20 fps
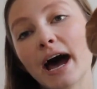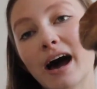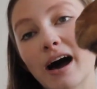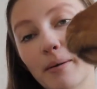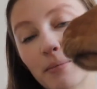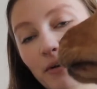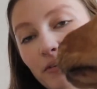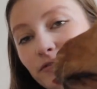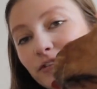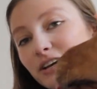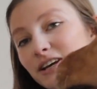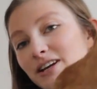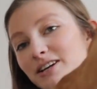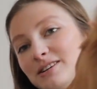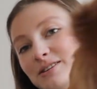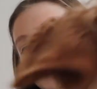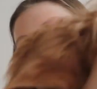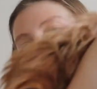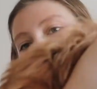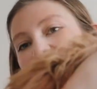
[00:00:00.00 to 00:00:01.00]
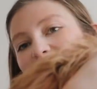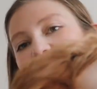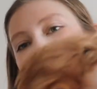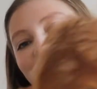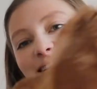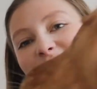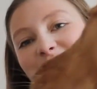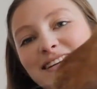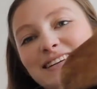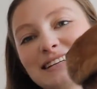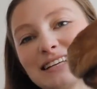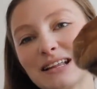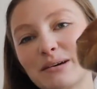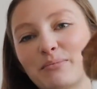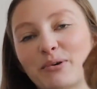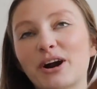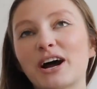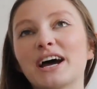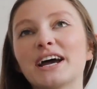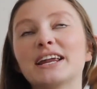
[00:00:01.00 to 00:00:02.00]
I'm hopefully going to do that, send it to the
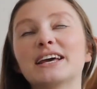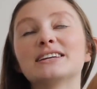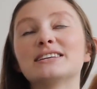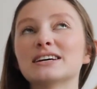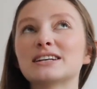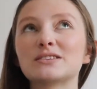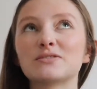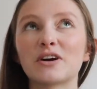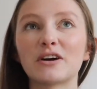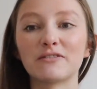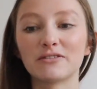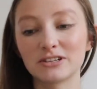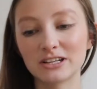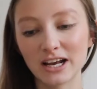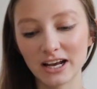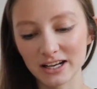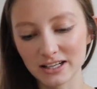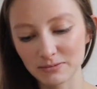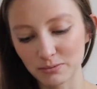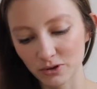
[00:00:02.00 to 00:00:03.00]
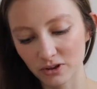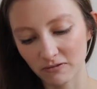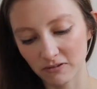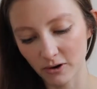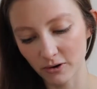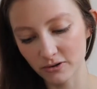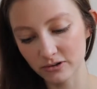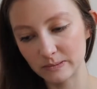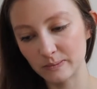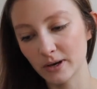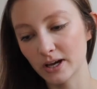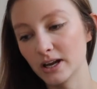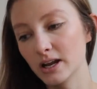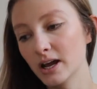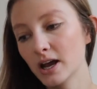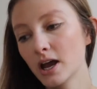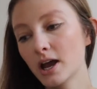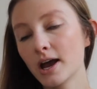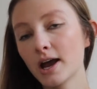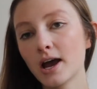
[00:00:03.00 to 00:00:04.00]
bride. It takes forever to export the photos, but
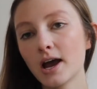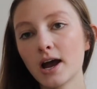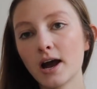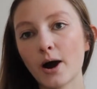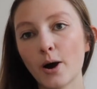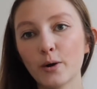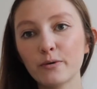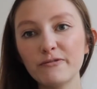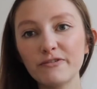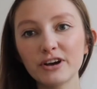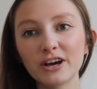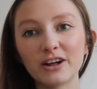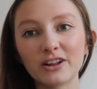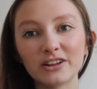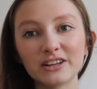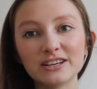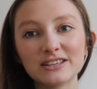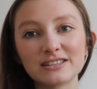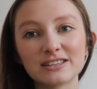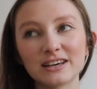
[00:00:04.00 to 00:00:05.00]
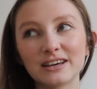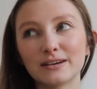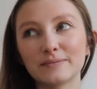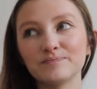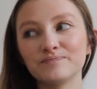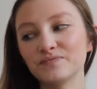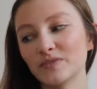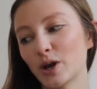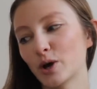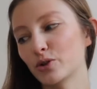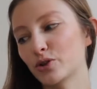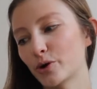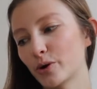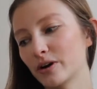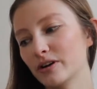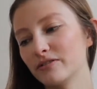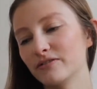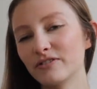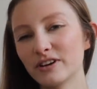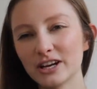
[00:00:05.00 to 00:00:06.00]
hopefully I'll at least like go through
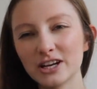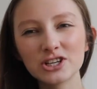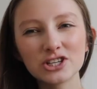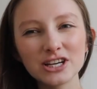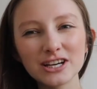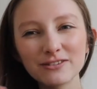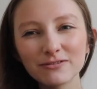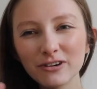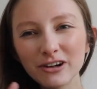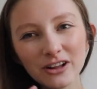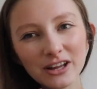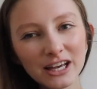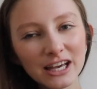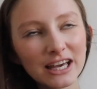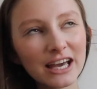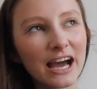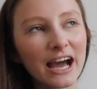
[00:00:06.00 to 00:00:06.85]
it and finish it fully.